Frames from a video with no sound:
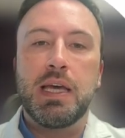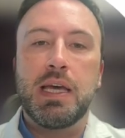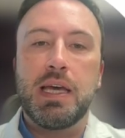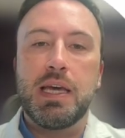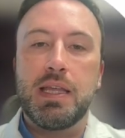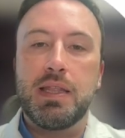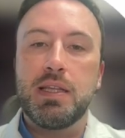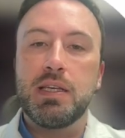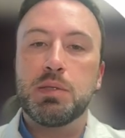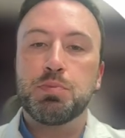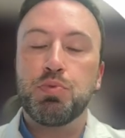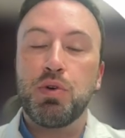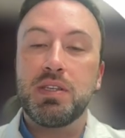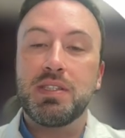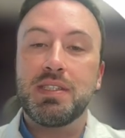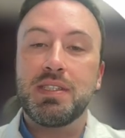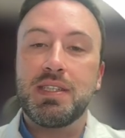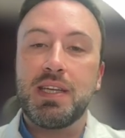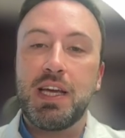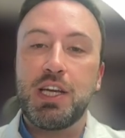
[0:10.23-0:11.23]
In this
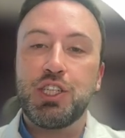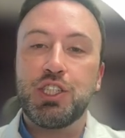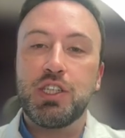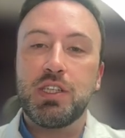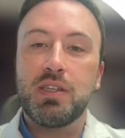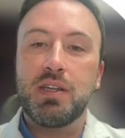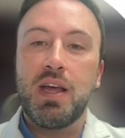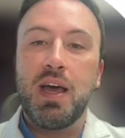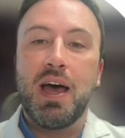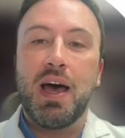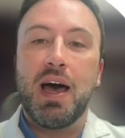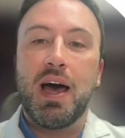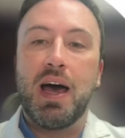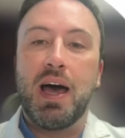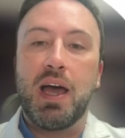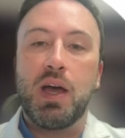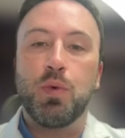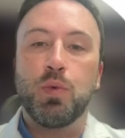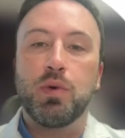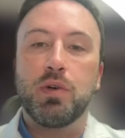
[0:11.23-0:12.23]
presentation,
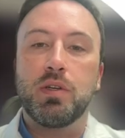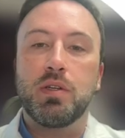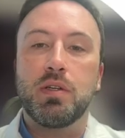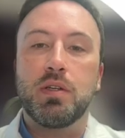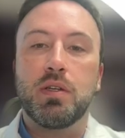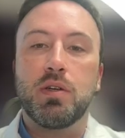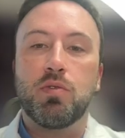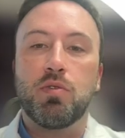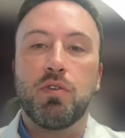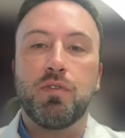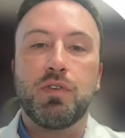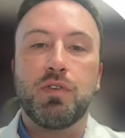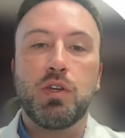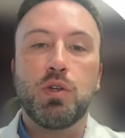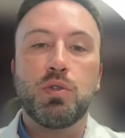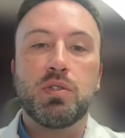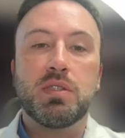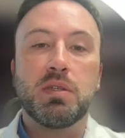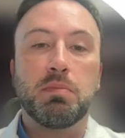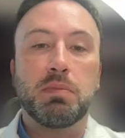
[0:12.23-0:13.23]
I will
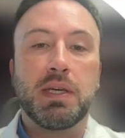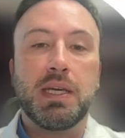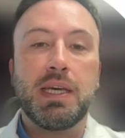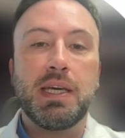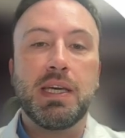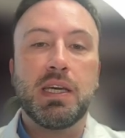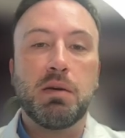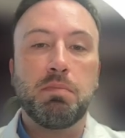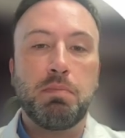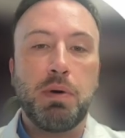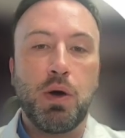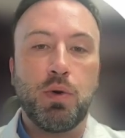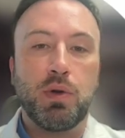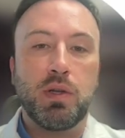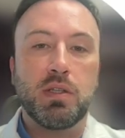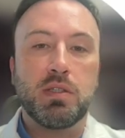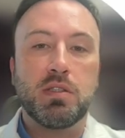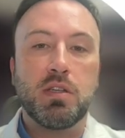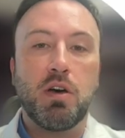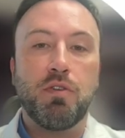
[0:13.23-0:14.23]
review some key
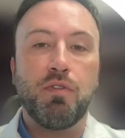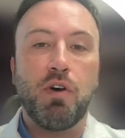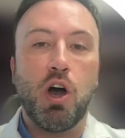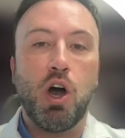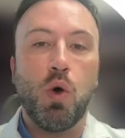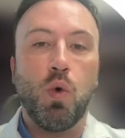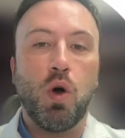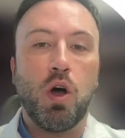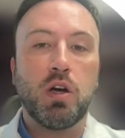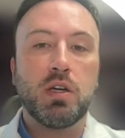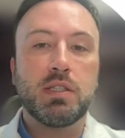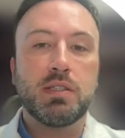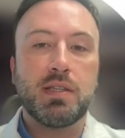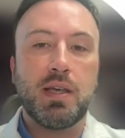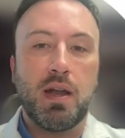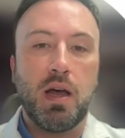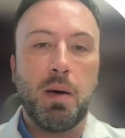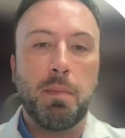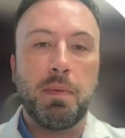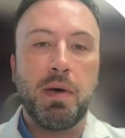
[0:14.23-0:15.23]
components of OR
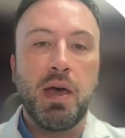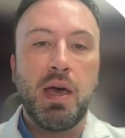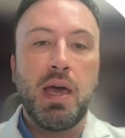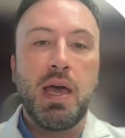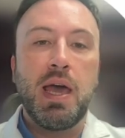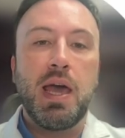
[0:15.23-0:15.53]
setup